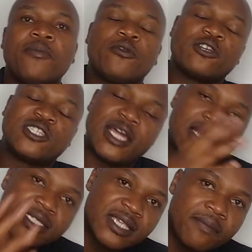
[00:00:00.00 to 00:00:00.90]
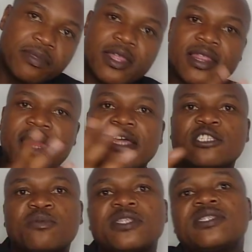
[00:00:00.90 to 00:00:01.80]
because that is something that
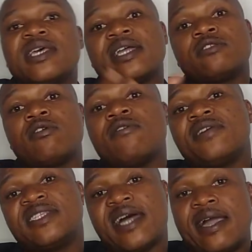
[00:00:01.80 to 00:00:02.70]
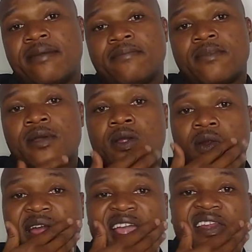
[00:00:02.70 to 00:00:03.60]
has been set over time,
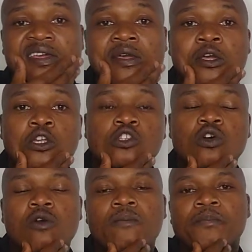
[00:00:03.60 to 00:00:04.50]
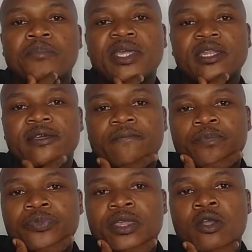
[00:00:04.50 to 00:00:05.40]
right? So, meaning,
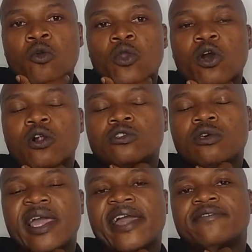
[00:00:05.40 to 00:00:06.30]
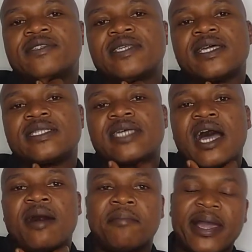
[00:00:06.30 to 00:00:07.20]
we also have set
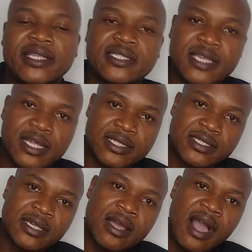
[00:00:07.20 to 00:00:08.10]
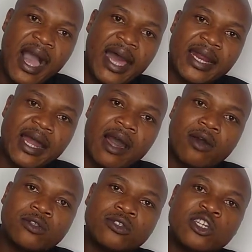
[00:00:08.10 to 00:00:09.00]
our mindsets
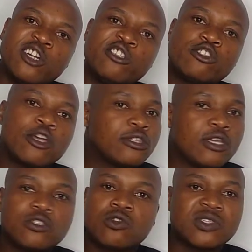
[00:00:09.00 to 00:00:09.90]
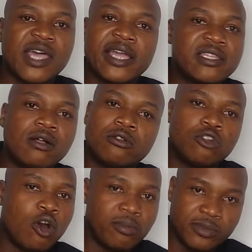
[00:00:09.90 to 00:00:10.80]
around certain societal
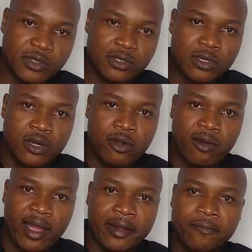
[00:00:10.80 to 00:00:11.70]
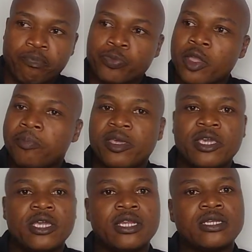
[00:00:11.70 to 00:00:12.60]
norms, right? Be
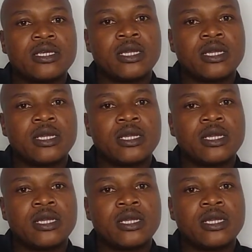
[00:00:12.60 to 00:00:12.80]
it,